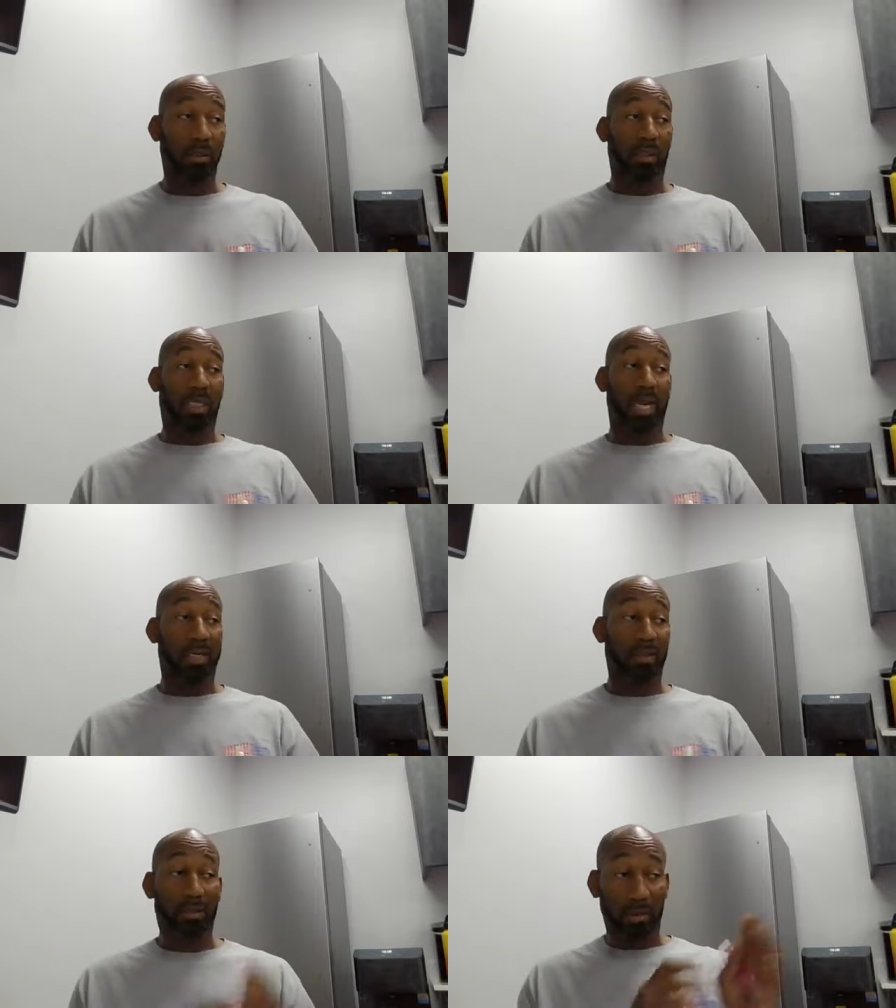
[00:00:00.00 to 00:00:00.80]
that I
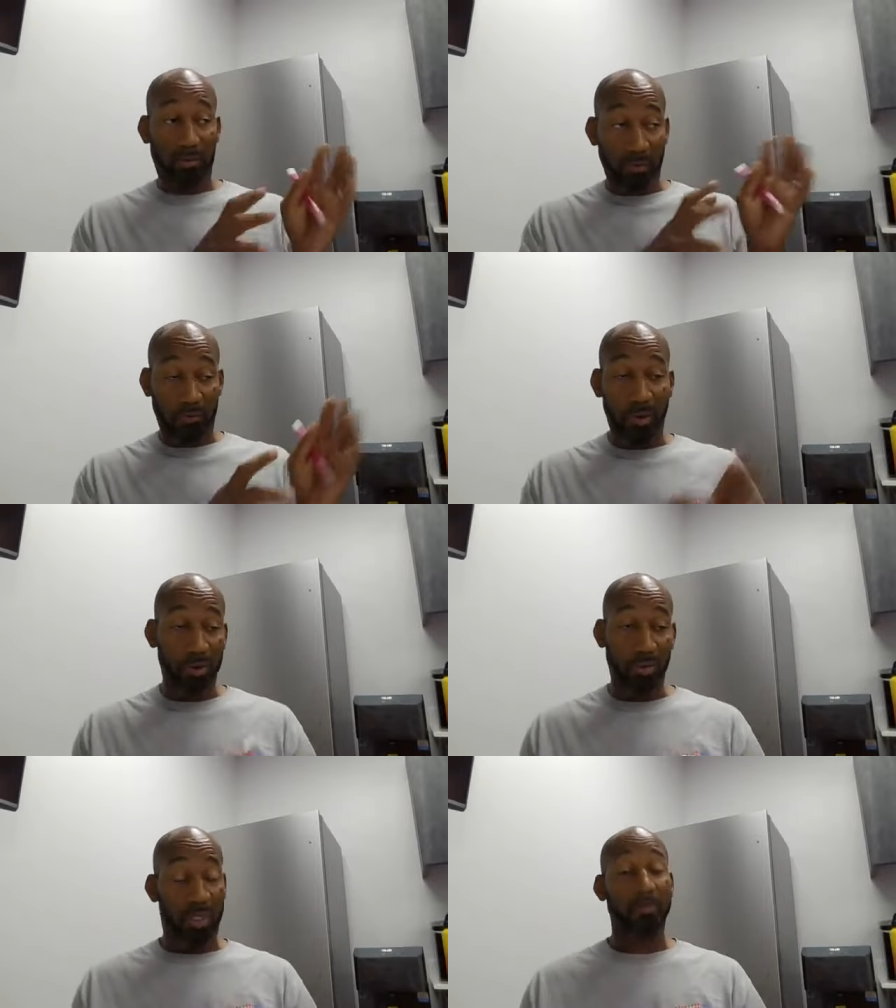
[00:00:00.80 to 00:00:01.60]
can you know refer
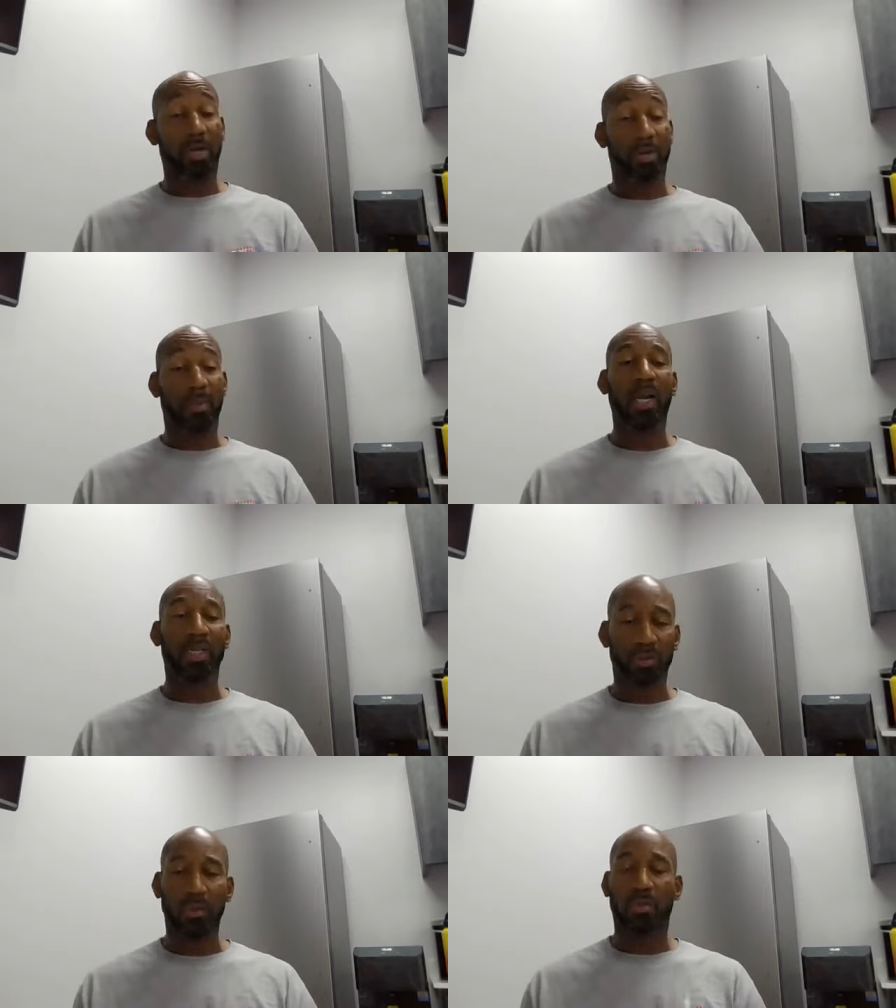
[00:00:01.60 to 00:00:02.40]
to that I'm talking about, I
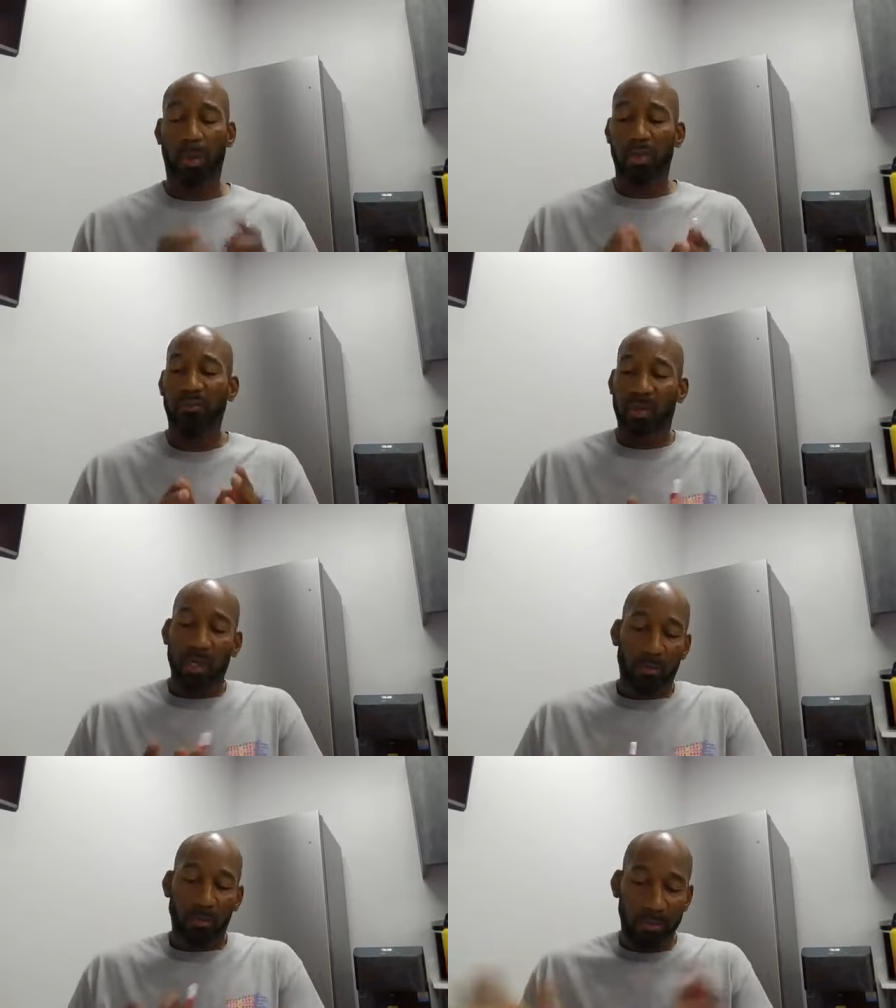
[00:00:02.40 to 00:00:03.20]
church, we've
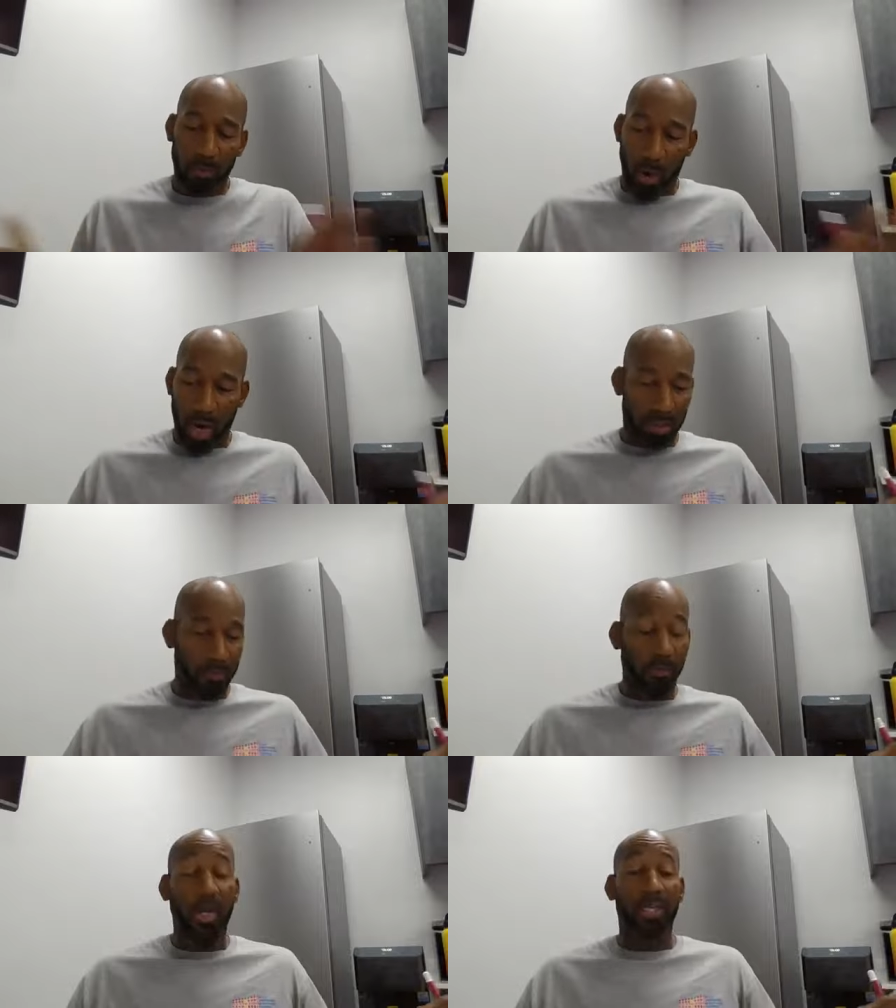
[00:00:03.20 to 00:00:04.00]
we've been watching him
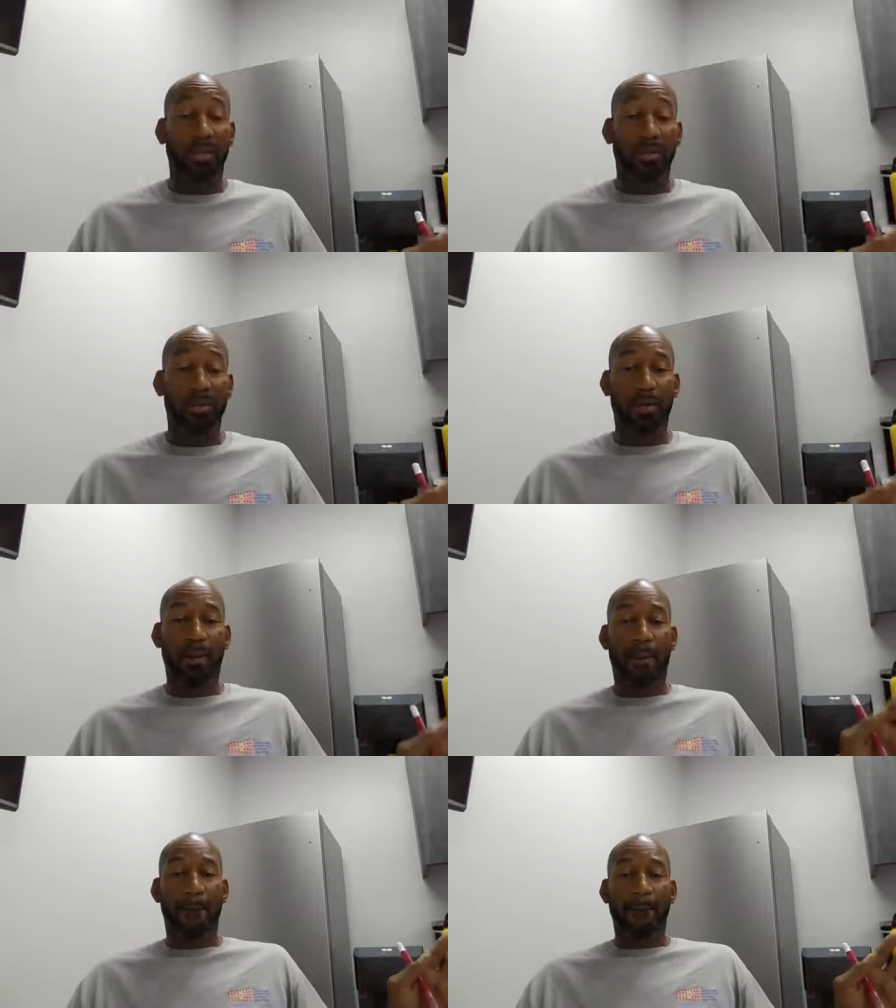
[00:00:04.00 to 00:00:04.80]
for eight years
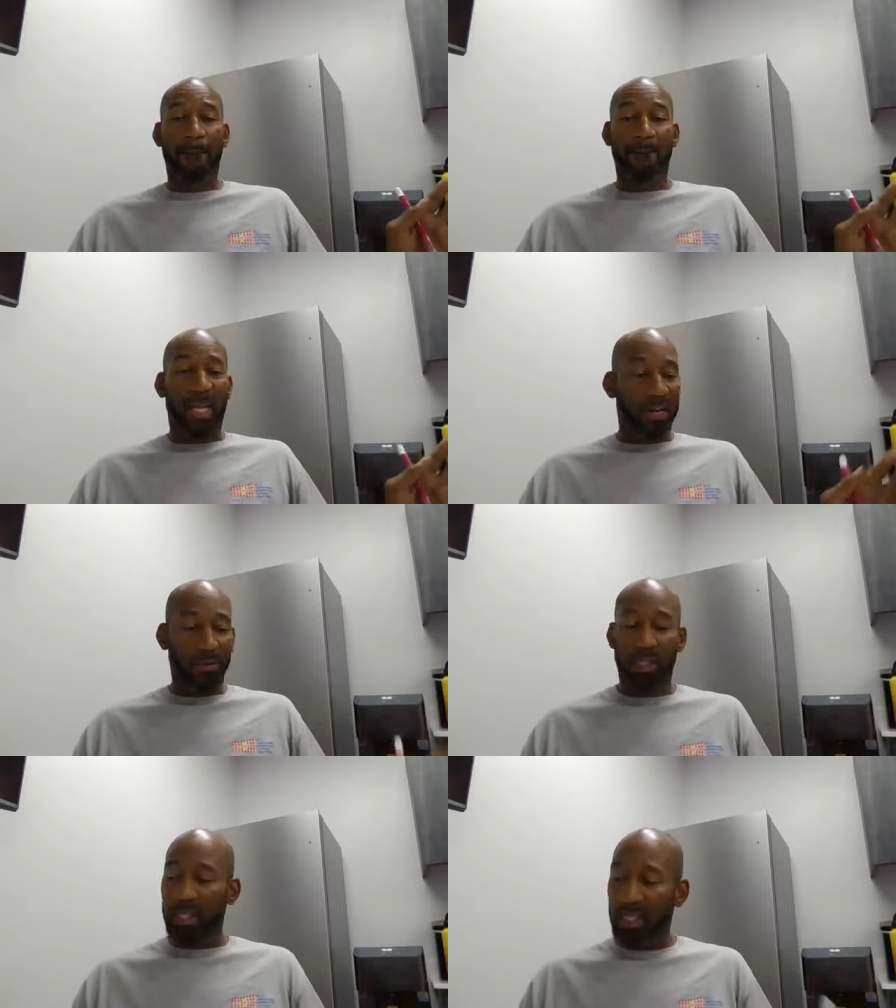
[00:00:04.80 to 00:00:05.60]
and
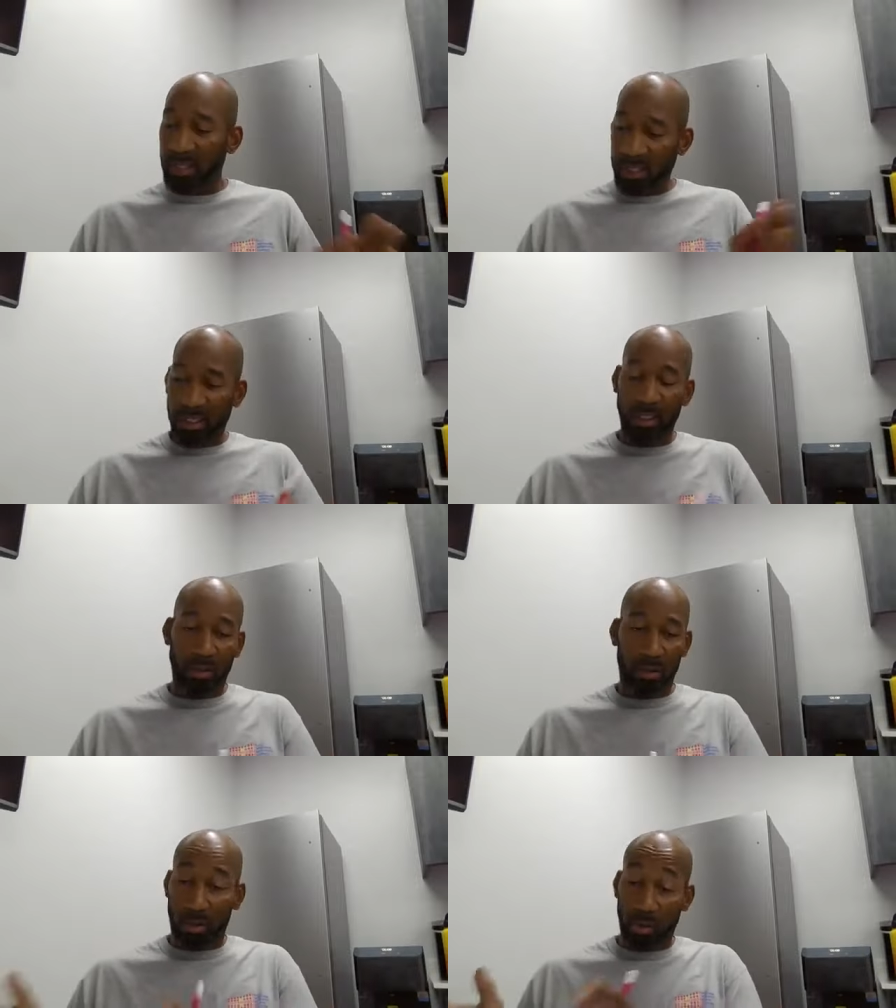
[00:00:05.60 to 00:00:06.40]
everything that he said
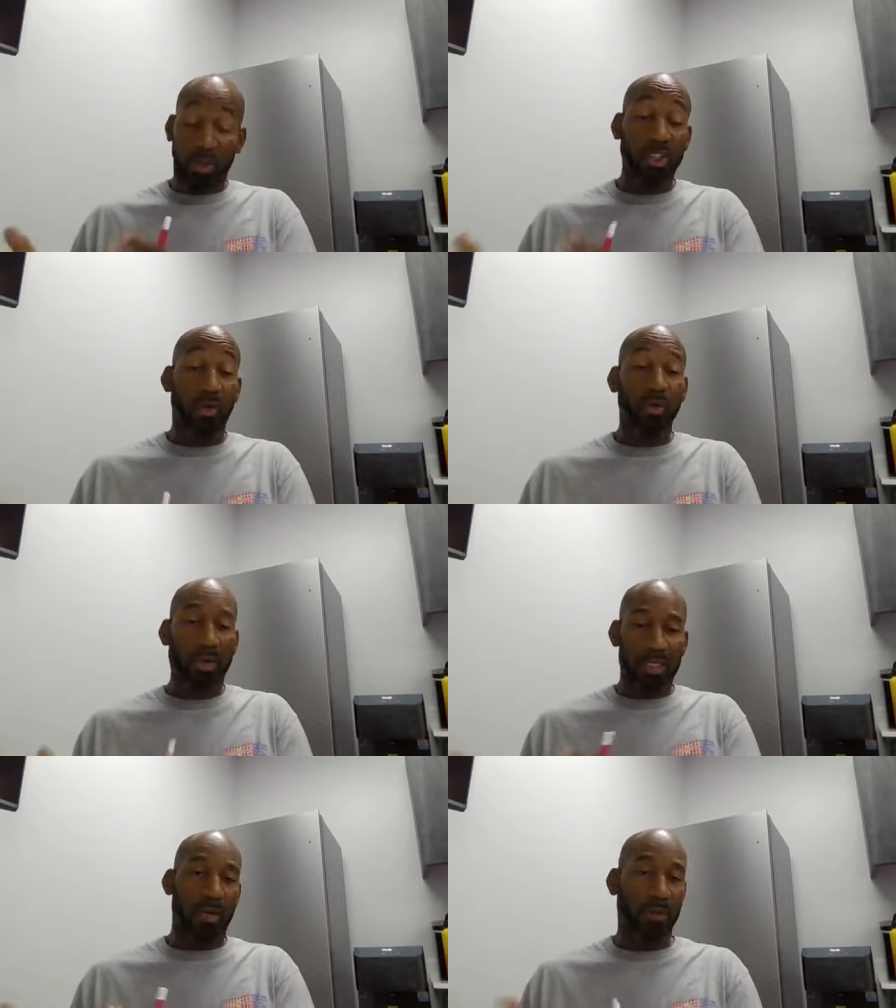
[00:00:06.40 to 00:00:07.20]
that the Lord showed him
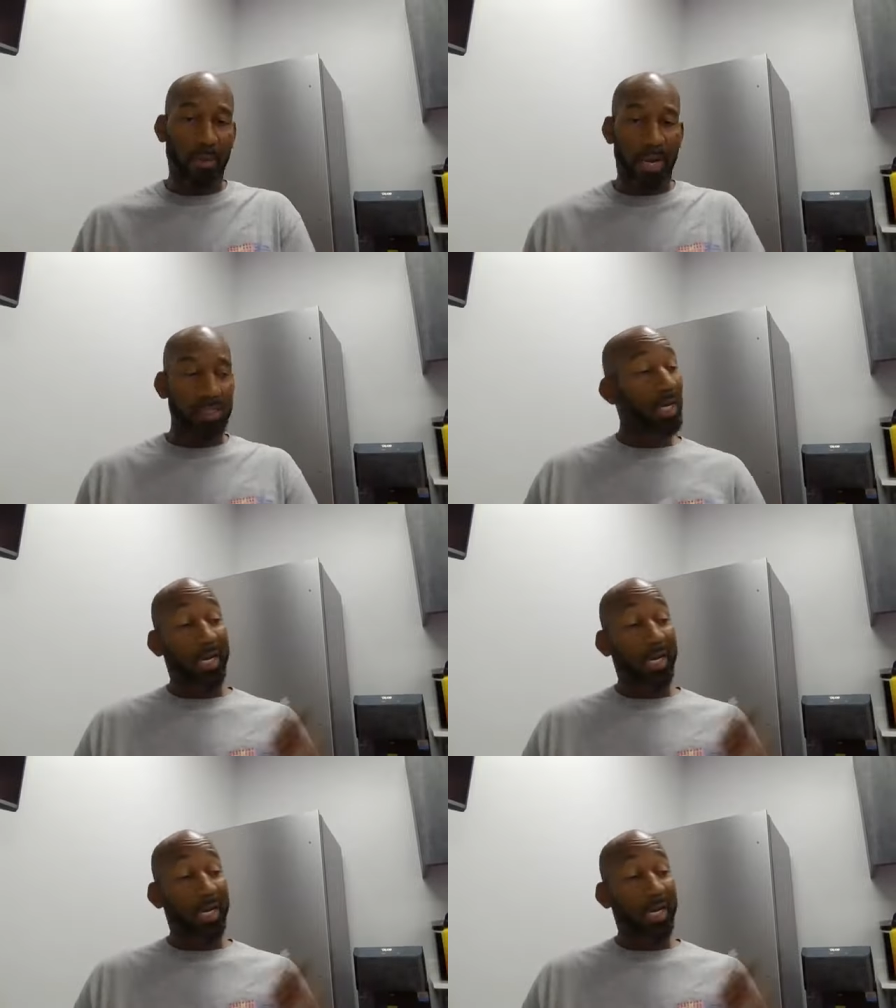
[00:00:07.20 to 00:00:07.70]
has come to pass.